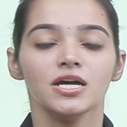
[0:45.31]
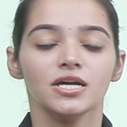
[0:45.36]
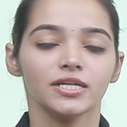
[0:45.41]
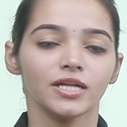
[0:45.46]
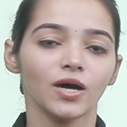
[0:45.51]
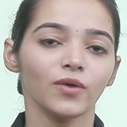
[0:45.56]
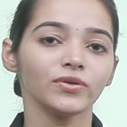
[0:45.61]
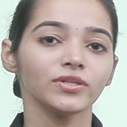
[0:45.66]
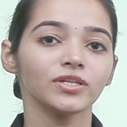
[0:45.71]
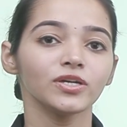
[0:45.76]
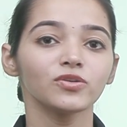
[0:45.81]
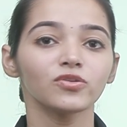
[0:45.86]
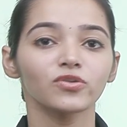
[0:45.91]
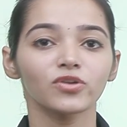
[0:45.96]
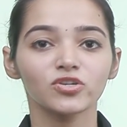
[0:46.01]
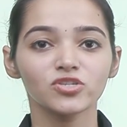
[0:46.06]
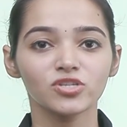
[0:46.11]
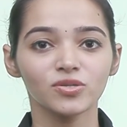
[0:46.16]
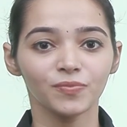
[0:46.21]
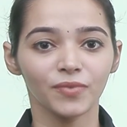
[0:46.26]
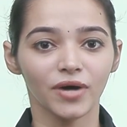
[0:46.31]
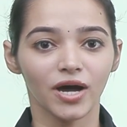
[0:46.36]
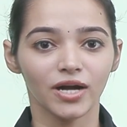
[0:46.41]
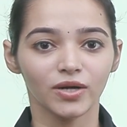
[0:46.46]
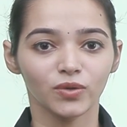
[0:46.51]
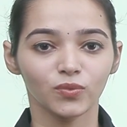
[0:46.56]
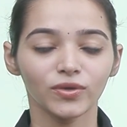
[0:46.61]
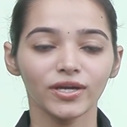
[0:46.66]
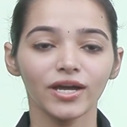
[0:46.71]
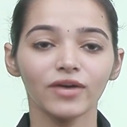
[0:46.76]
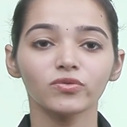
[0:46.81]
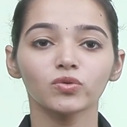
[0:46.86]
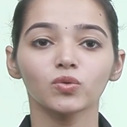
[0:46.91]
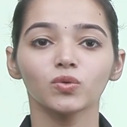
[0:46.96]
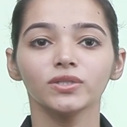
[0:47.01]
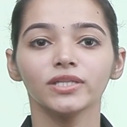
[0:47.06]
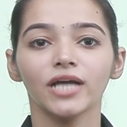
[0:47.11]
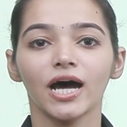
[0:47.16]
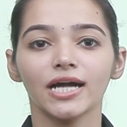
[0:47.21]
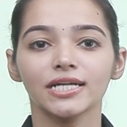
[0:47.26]
Now in the introduction part we have
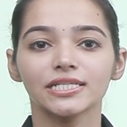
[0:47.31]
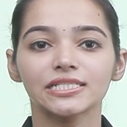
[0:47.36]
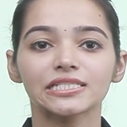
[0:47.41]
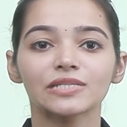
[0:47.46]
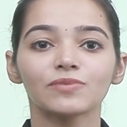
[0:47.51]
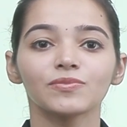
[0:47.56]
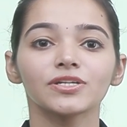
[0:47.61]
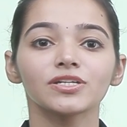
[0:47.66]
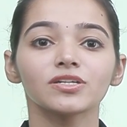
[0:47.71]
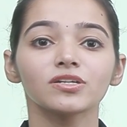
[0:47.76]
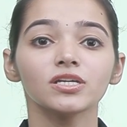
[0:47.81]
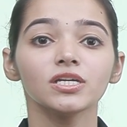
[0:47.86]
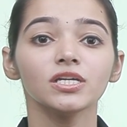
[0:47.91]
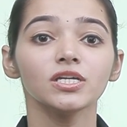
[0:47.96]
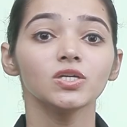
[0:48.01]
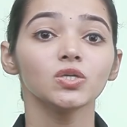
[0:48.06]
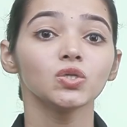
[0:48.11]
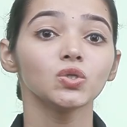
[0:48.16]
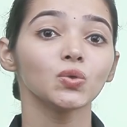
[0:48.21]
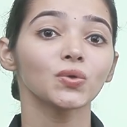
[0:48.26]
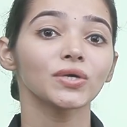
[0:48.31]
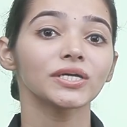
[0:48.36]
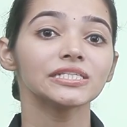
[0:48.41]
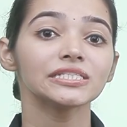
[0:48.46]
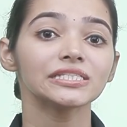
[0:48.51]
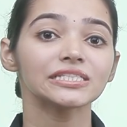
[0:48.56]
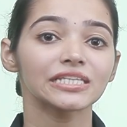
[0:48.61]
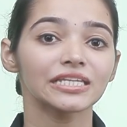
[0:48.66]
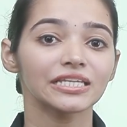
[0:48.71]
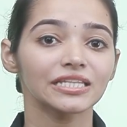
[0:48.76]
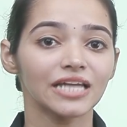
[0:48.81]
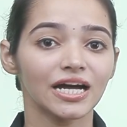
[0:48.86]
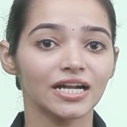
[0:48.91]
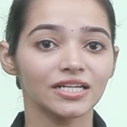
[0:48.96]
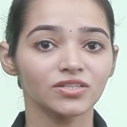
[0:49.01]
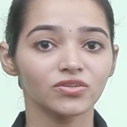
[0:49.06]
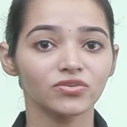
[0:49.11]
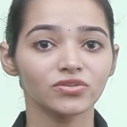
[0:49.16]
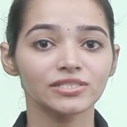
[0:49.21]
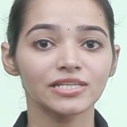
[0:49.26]
told that symmetry, you can see
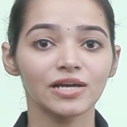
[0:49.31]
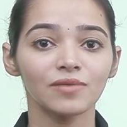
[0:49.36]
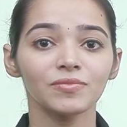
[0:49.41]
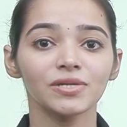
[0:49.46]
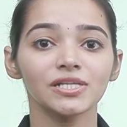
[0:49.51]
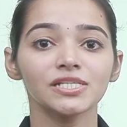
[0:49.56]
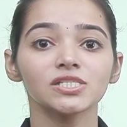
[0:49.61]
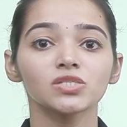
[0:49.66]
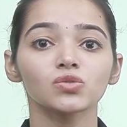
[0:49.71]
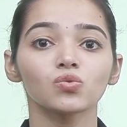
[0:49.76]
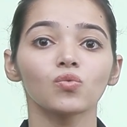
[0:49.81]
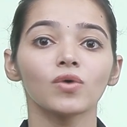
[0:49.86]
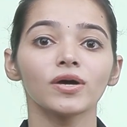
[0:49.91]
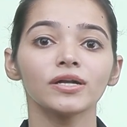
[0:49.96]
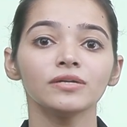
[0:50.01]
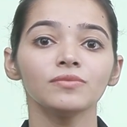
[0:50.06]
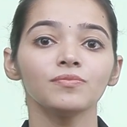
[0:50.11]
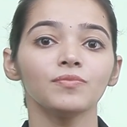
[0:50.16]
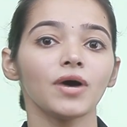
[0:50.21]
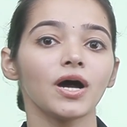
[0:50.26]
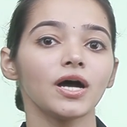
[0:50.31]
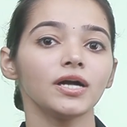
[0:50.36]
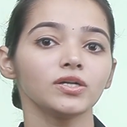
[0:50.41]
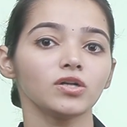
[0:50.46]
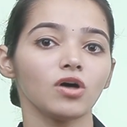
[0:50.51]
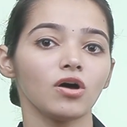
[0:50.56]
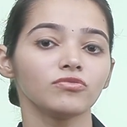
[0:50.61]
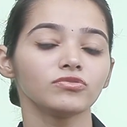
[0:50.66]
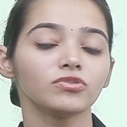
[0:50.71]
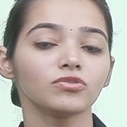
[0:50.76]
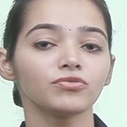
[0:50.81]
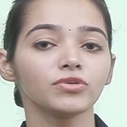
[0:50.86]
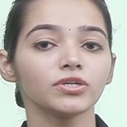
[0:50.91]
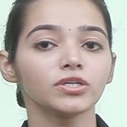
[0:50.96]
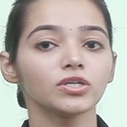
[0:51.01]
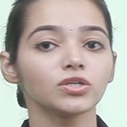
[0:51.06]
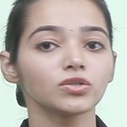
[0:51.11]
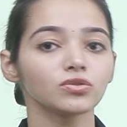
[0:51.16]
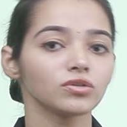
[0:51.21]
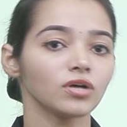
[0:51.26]
that the resemblance one part of the
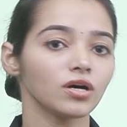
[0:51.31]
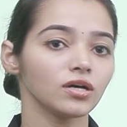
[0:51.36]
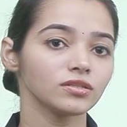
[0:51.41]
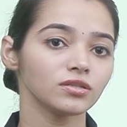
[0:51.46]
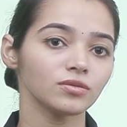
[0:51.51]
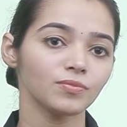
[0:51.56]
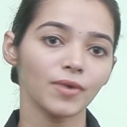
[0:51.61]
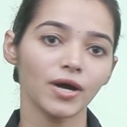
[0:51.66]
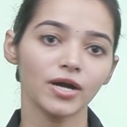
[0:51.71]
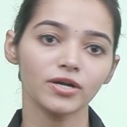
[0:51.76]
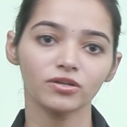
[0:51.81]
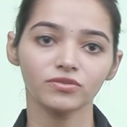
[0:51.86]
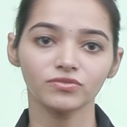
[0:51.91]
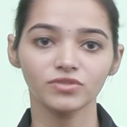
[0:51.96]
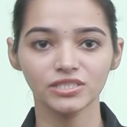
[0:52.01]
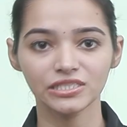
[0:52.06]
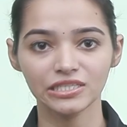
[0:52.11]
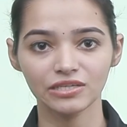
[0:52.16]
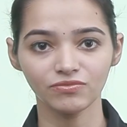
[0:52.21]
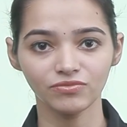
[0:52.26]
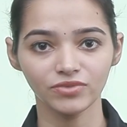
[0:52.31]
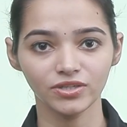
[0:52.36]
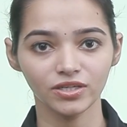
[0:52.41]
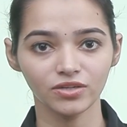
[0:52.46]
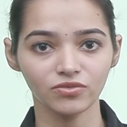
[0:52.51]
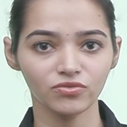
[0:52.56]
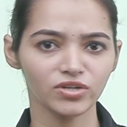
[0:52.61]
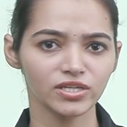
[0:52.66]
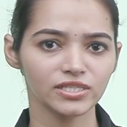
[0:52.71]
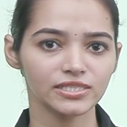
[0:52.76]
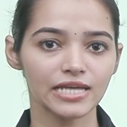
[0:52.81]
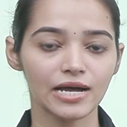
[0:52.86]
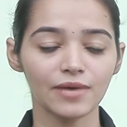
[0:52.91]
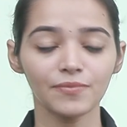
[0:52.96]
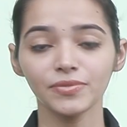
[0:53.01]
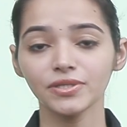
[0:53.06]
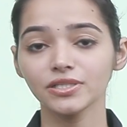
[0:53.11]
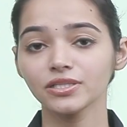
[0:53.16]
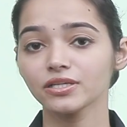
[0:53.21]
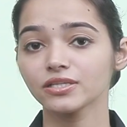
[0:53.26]
figure to the other part of the same figure. For
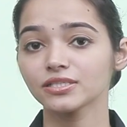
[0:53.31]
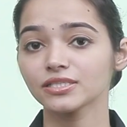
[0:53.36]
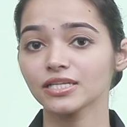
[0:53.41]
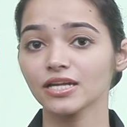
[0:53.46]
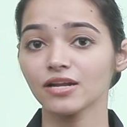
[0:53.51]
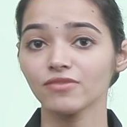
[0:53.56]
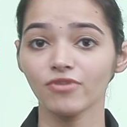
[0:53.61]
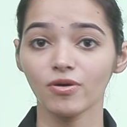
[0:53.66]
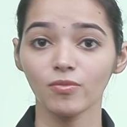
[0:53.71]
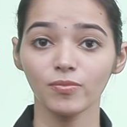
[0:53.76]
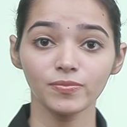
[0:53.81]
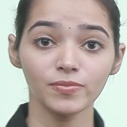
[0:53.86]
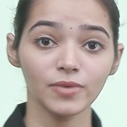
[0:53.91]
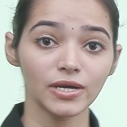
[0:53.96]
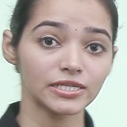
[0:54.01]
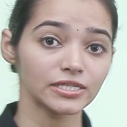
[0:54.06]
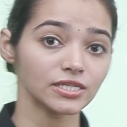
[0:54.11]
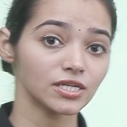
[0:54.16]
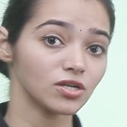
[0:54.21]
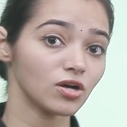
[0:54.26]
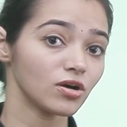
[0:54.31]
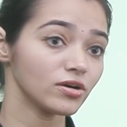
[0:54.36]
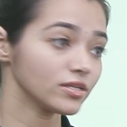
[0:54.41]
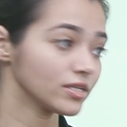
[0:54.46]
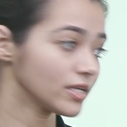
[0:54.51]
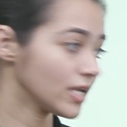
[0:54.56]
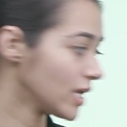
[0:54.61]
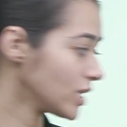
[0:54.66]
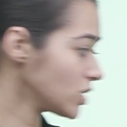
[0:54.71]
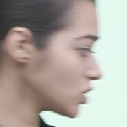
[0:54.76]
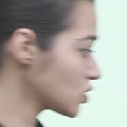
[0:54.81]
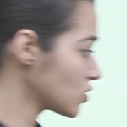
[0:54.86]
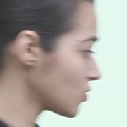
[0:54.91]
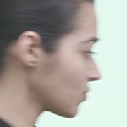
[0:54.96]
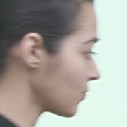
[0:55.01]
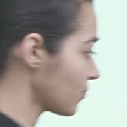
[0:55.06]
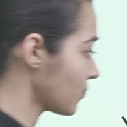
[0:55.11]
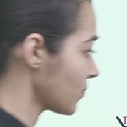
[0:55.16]
example, there is an alphabetical order H.